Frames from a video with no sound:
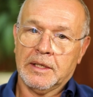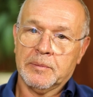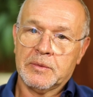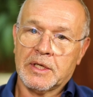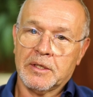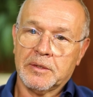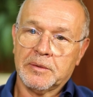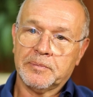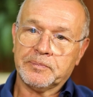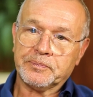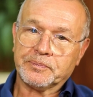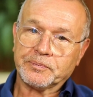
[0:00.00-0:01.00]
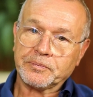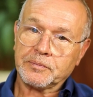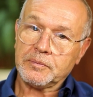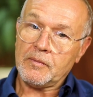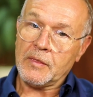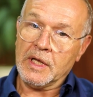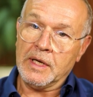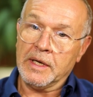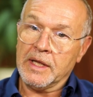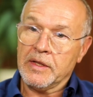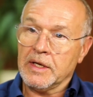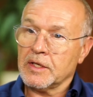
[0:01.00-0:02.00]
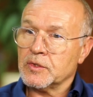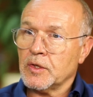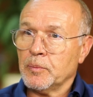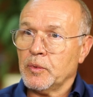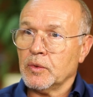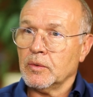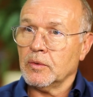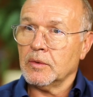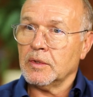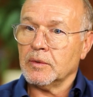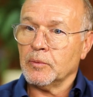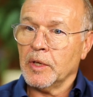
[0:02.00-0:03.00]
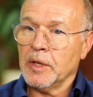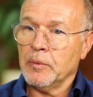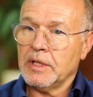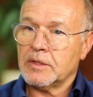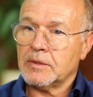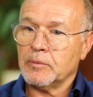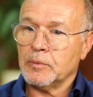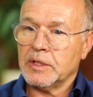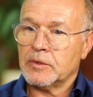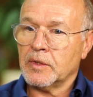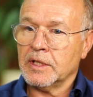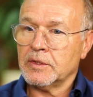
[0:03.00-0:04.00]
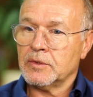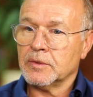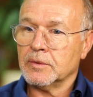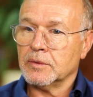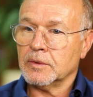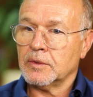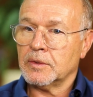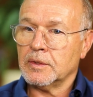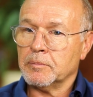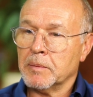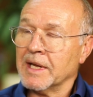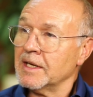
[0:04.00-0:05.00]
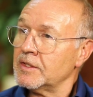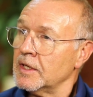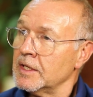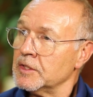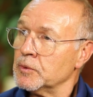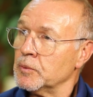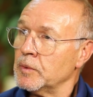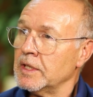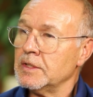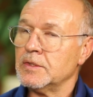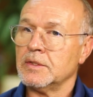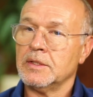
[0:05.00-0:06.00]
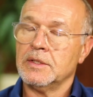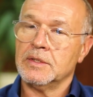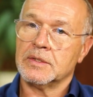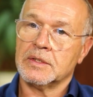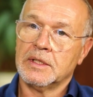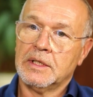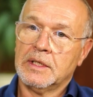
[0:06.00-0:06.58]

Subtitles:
So another example where we're trying to monetize waste is